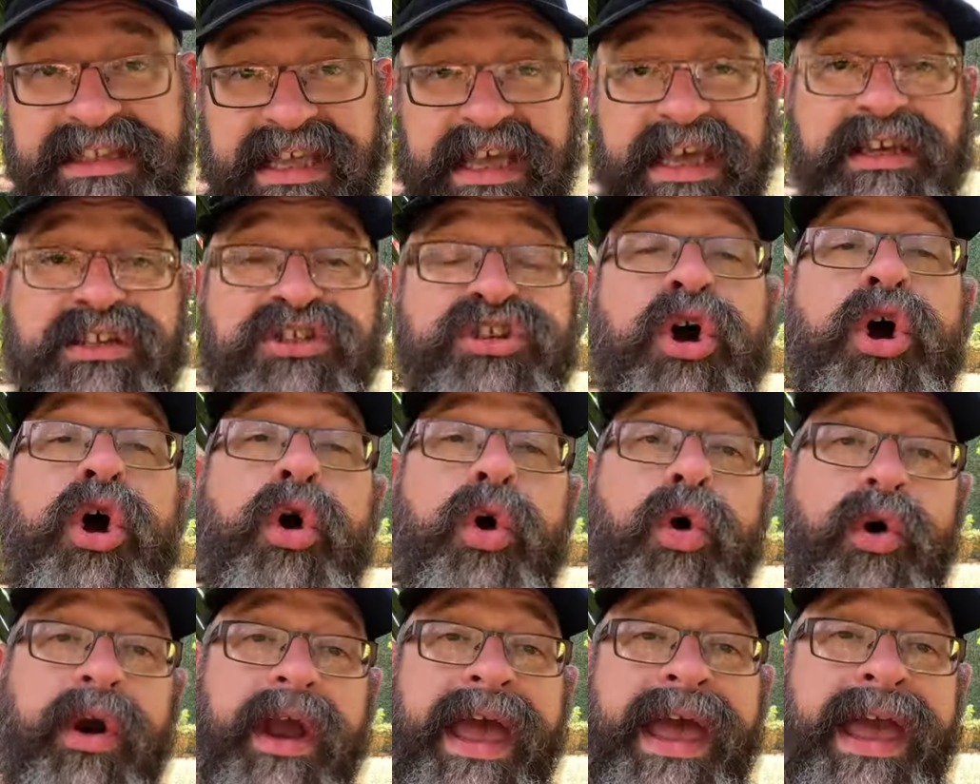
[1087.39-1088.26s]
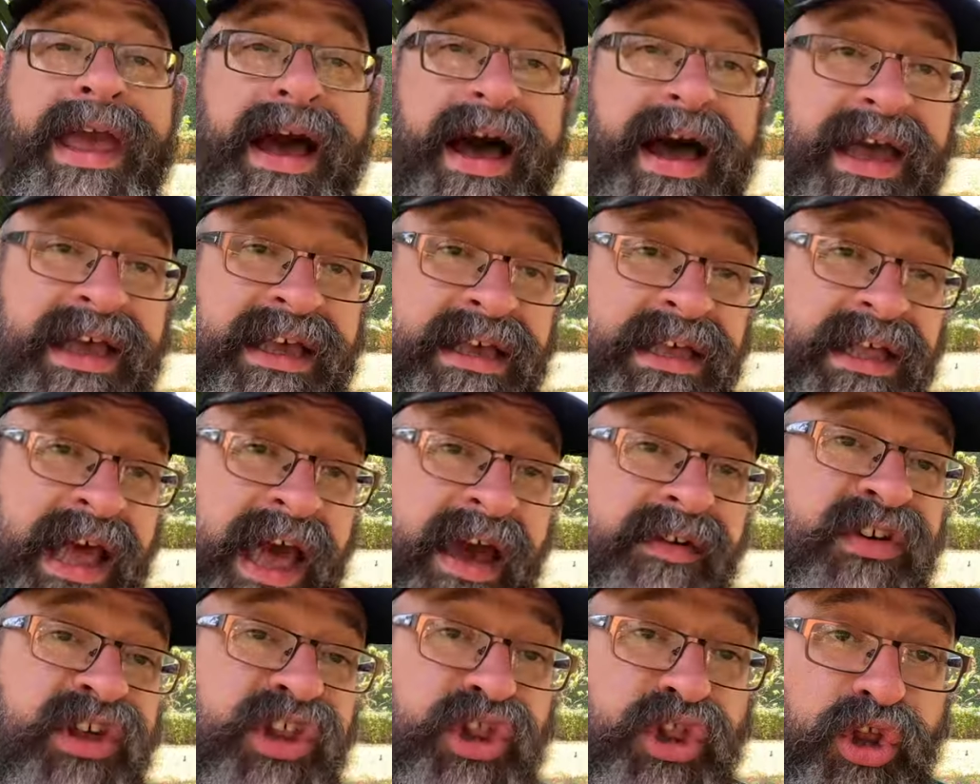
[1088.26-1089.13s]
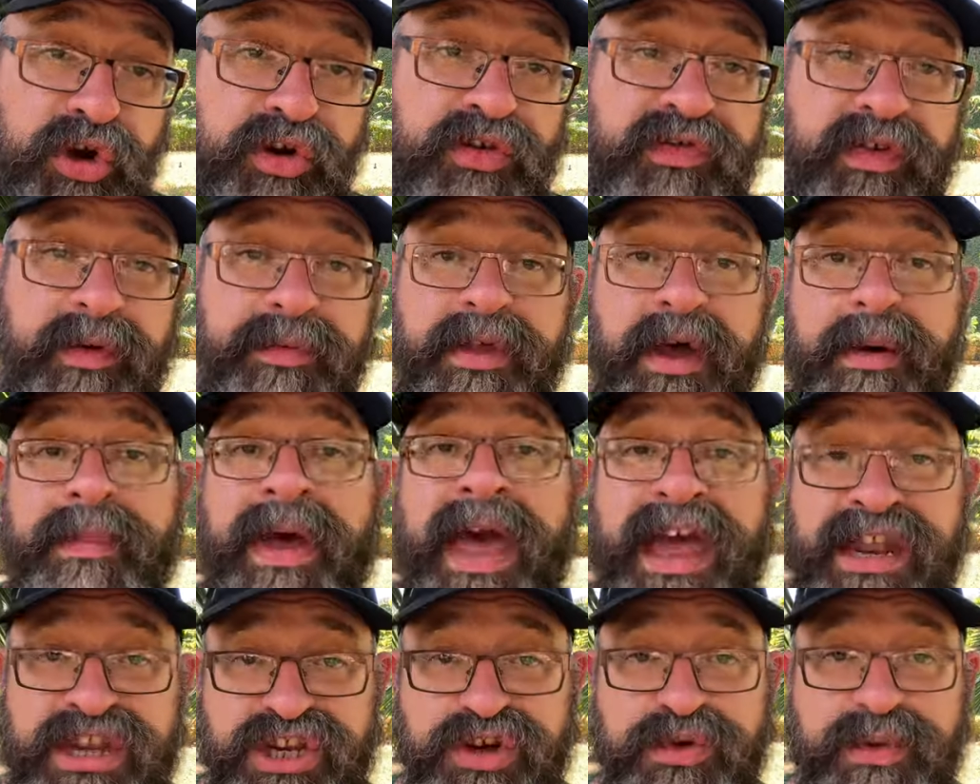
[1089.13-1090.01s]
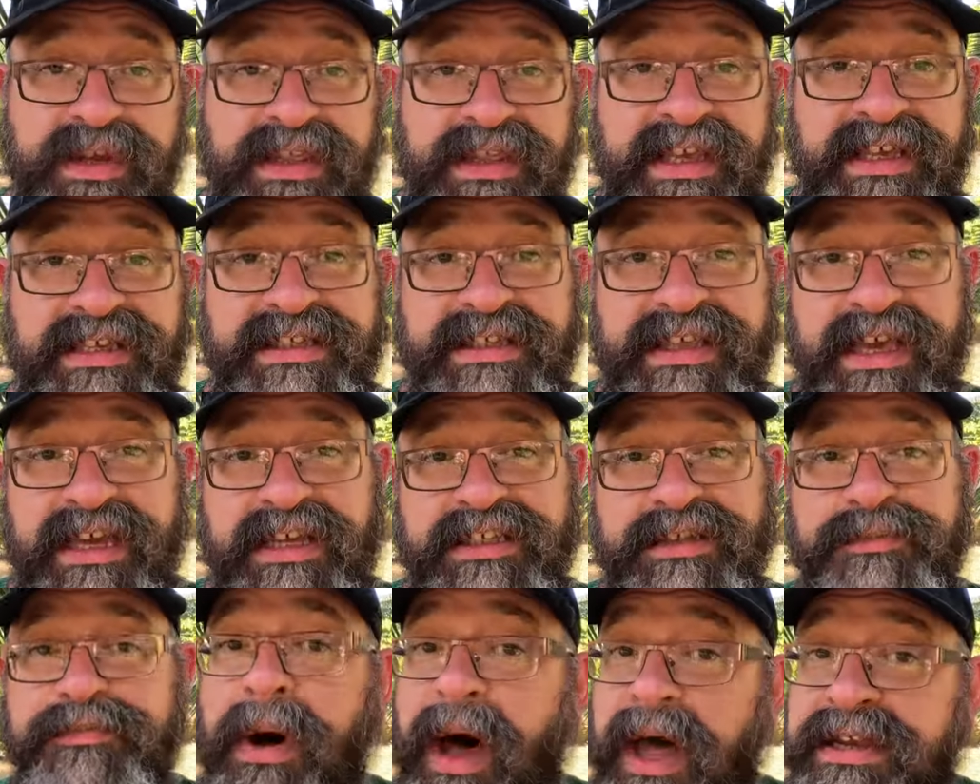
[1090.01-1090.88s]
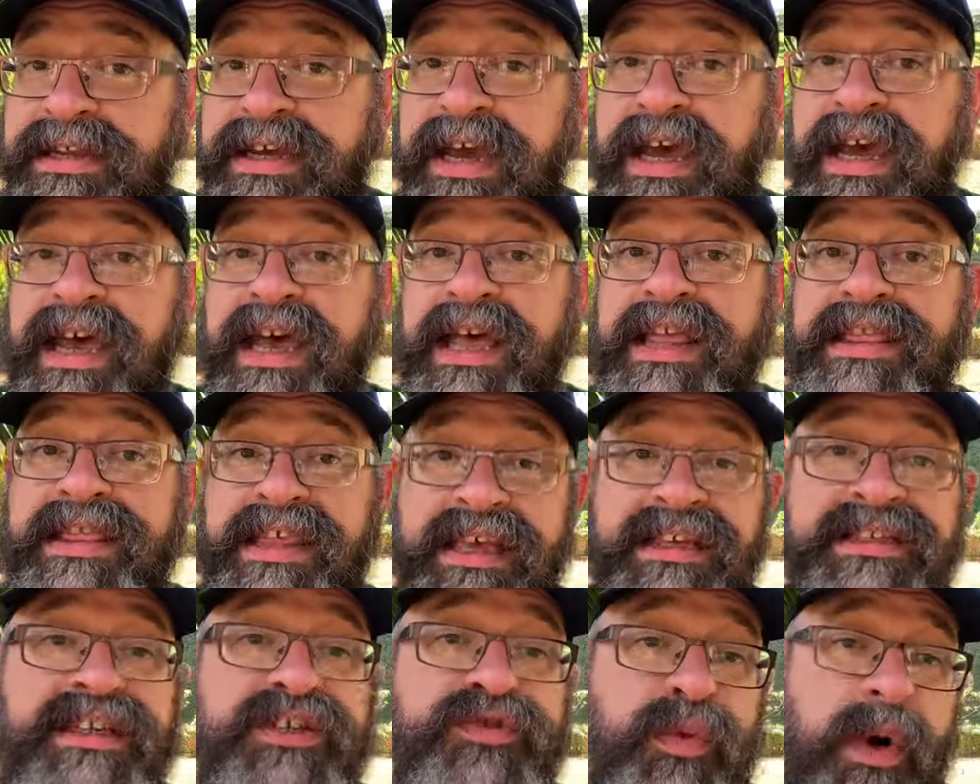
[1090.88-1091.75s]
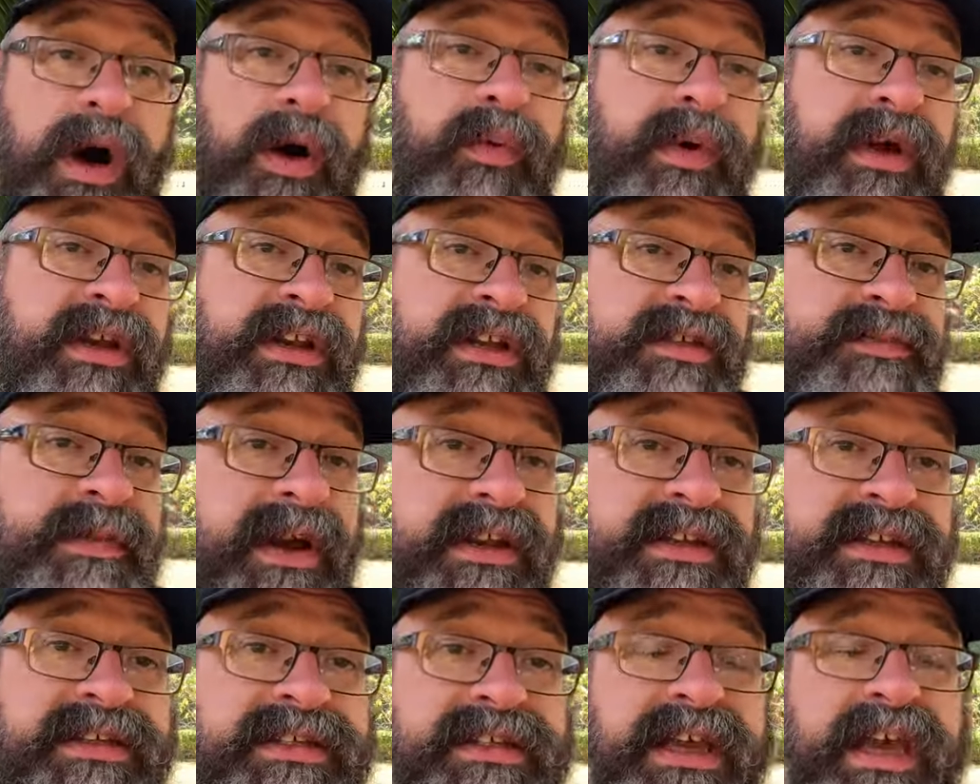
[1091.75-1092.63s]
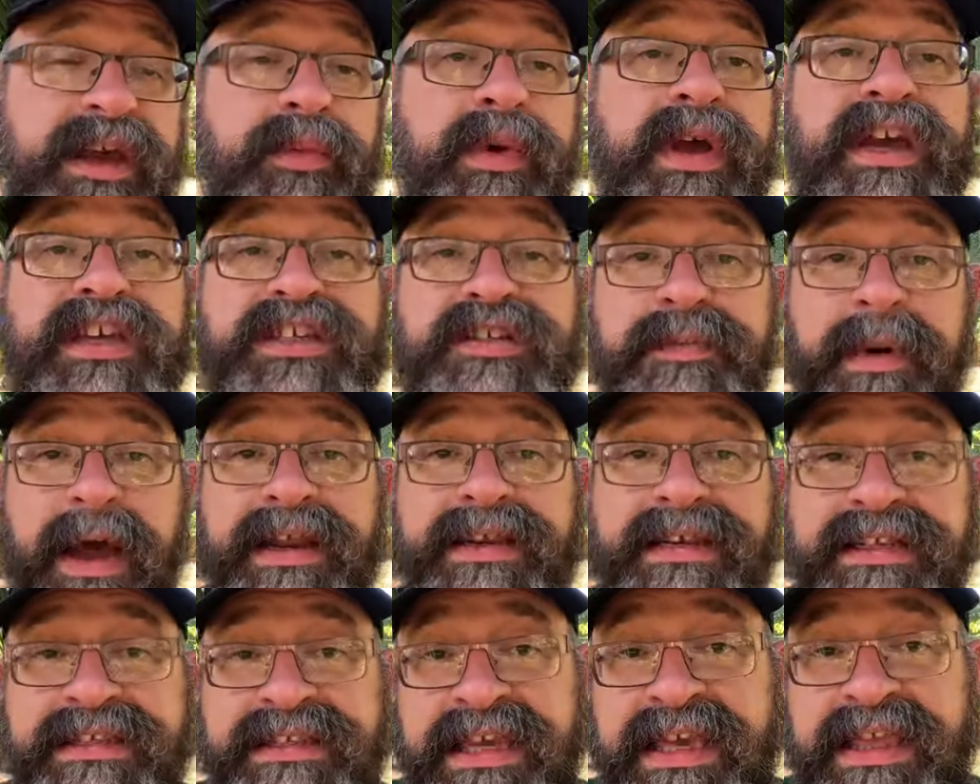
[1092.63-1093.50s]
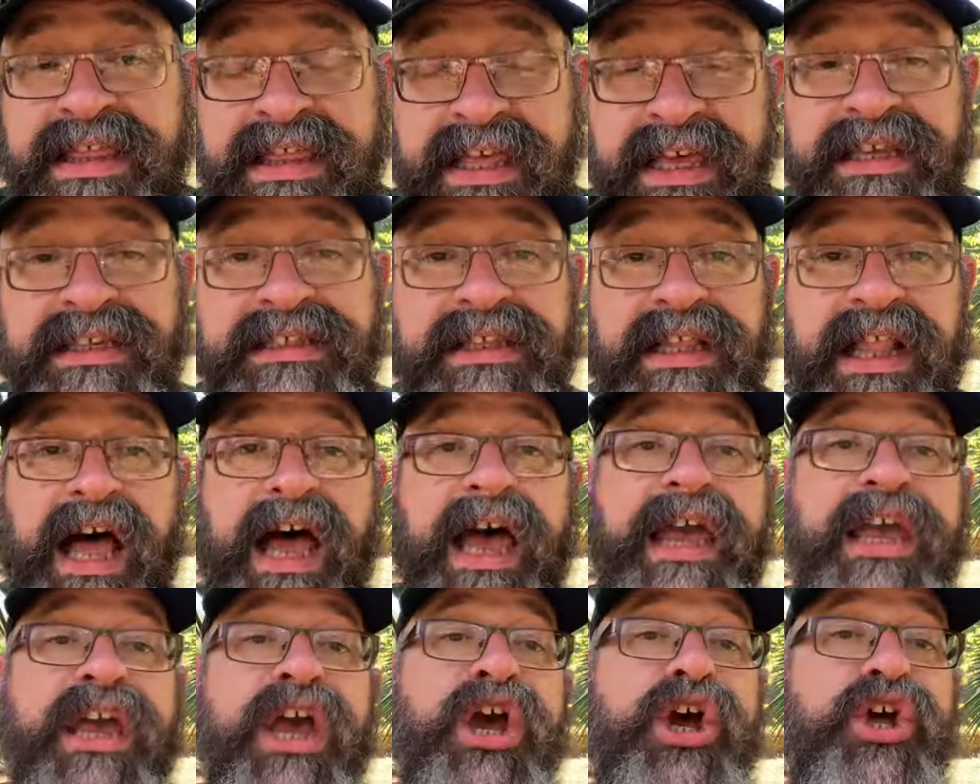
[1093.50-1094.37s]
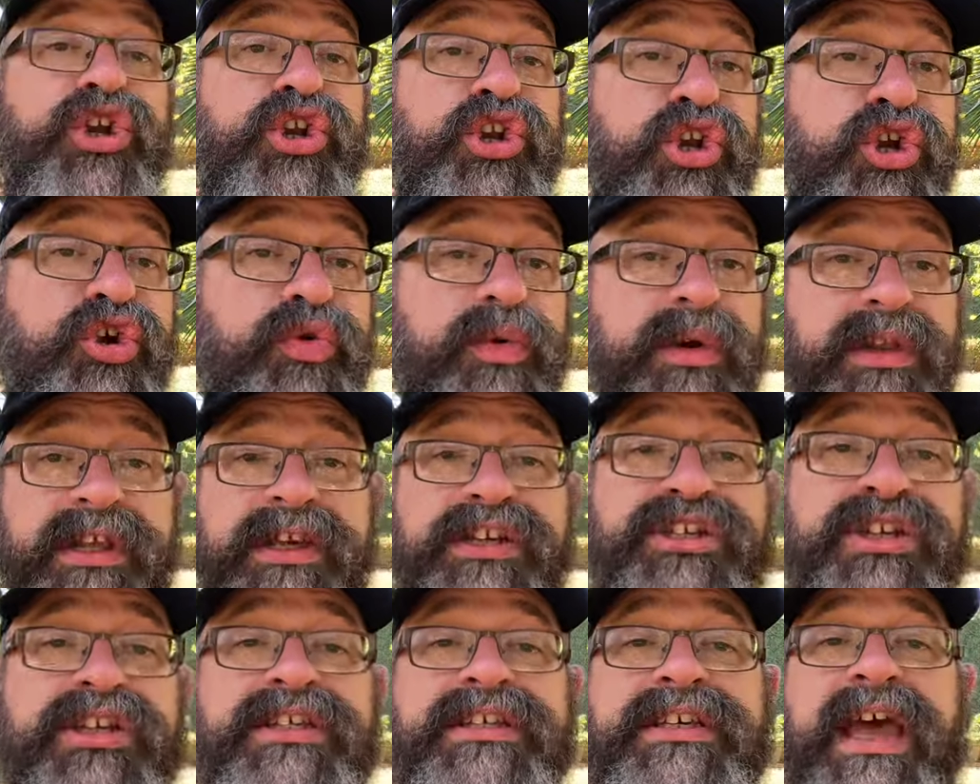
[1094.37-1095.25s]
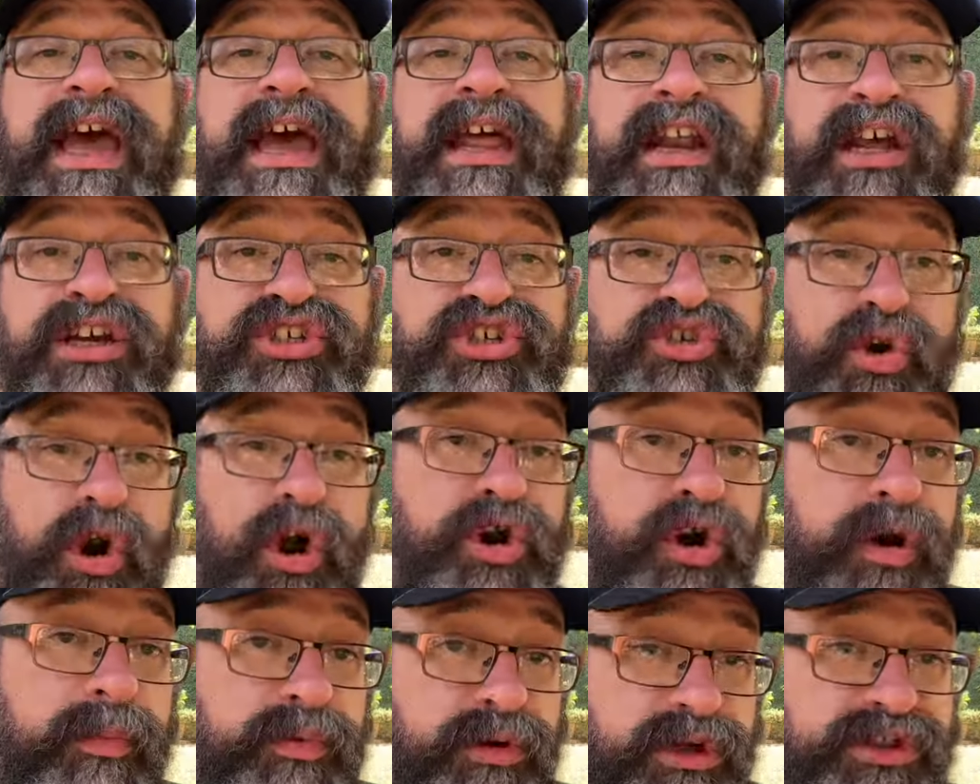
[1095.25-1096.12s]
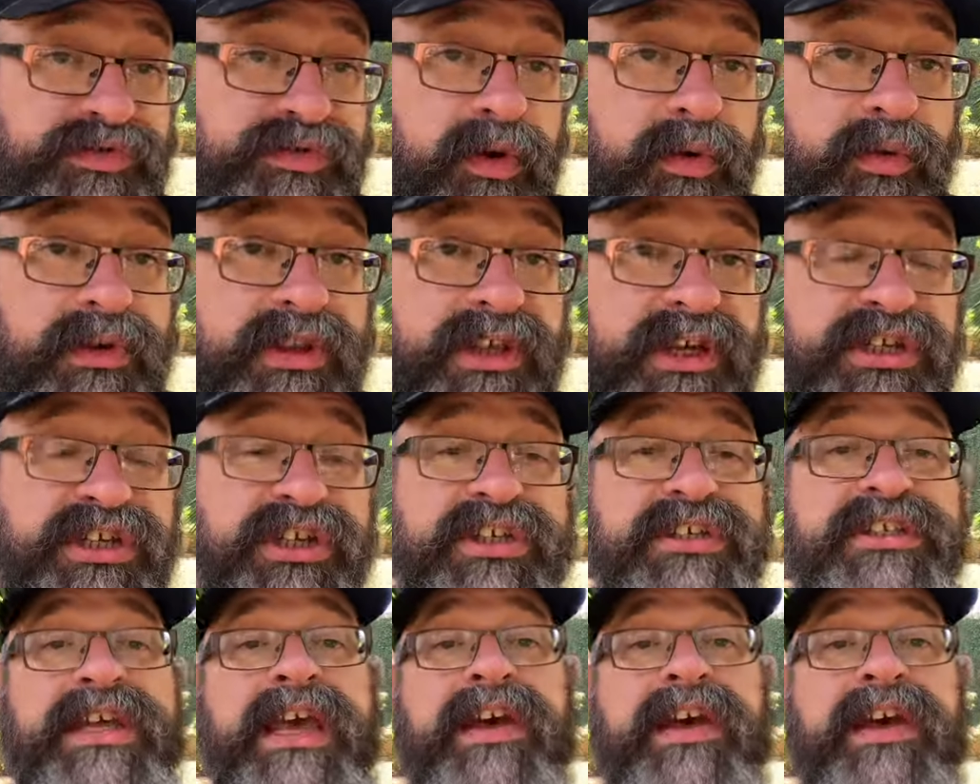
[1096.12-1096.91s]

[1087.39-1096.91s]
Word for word: things, or AI having learned from them and doing these things. But this is what we would expect to see. We expect to see things like new religions and a stronger push for religions.